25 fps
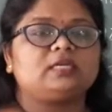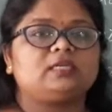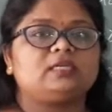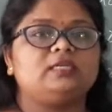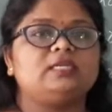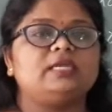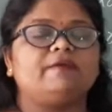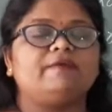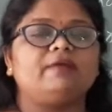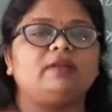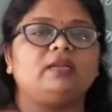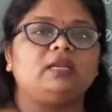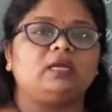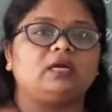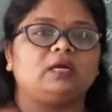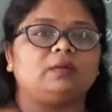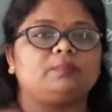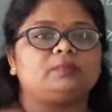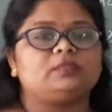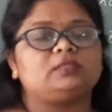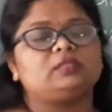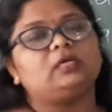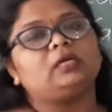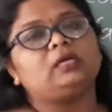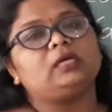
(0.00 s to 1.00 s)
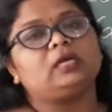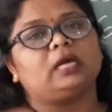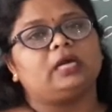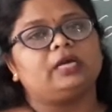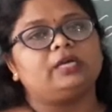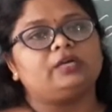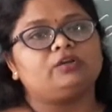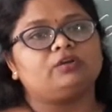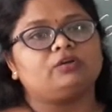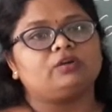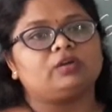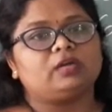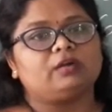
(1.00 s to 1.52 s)
developed the
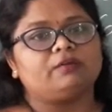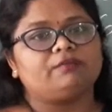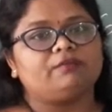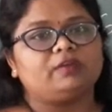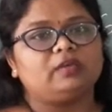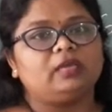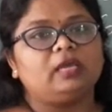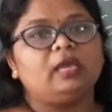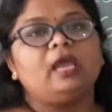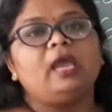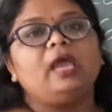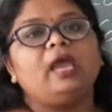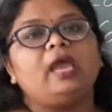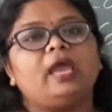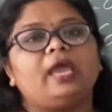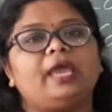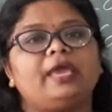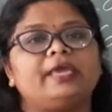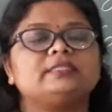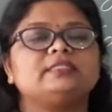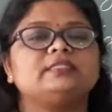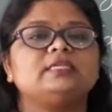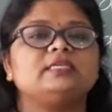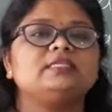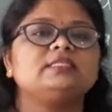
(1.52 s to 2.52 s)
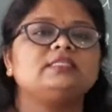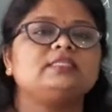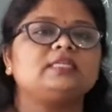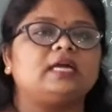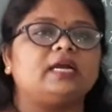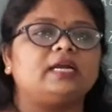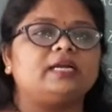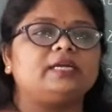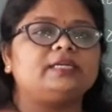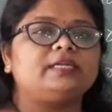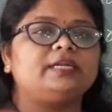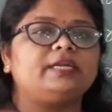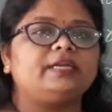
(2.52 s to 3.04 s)
cartography as they
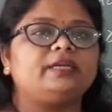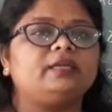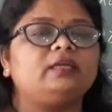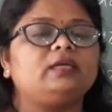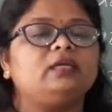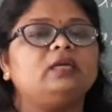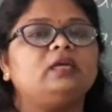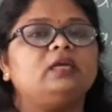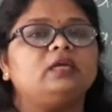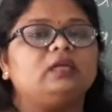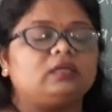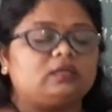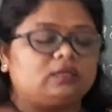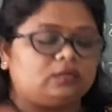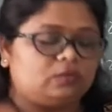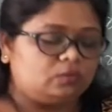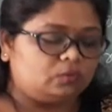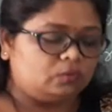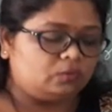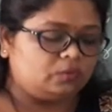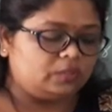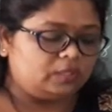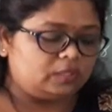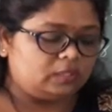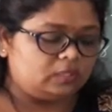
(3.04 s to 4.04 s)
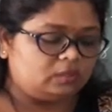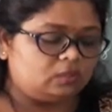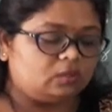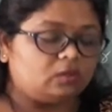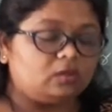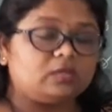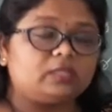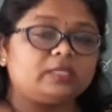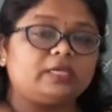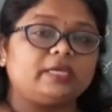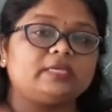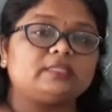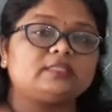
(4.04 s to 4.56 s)
started going
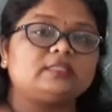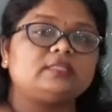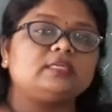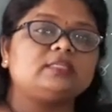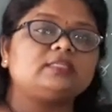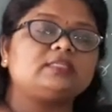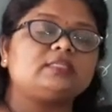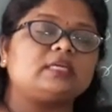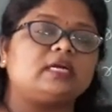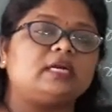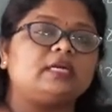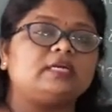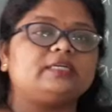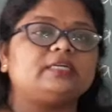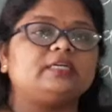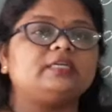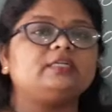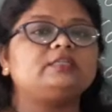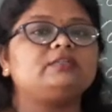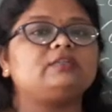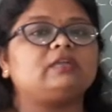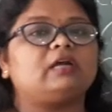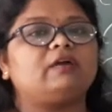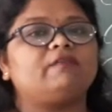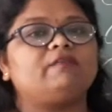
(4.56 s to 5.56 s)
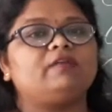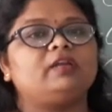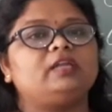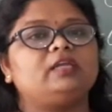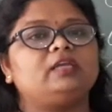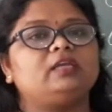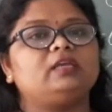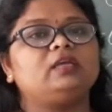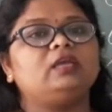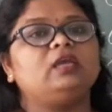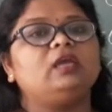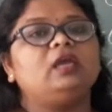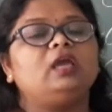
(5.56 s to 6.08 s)
or as they started
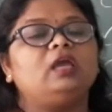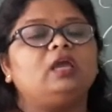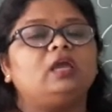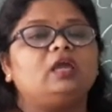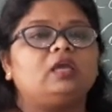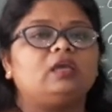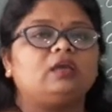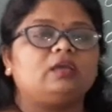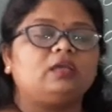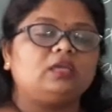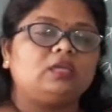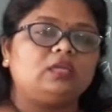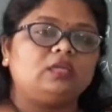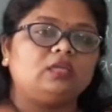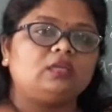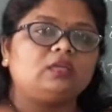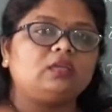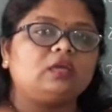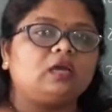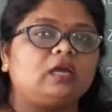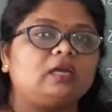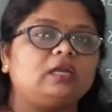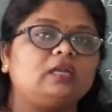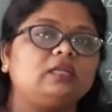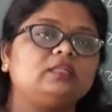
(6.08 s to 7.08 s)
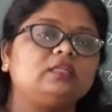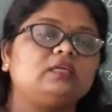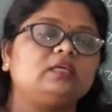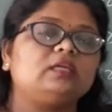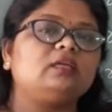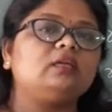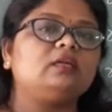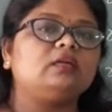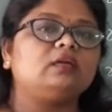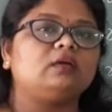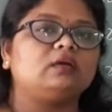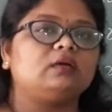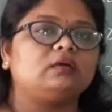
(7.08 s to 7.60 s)
traveling in
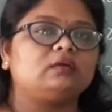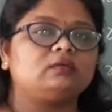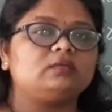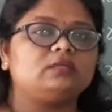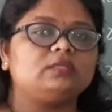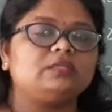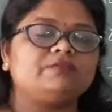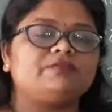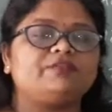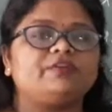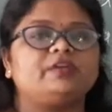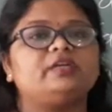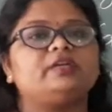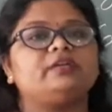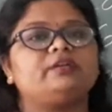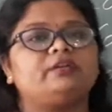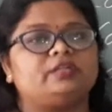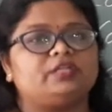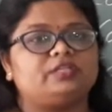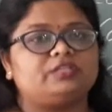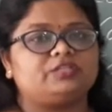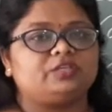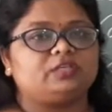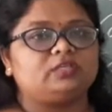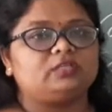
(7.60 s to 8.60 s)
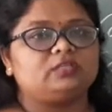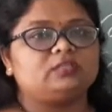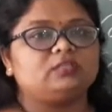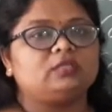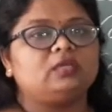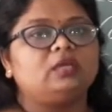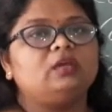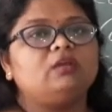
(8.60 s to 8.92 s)
another different regions.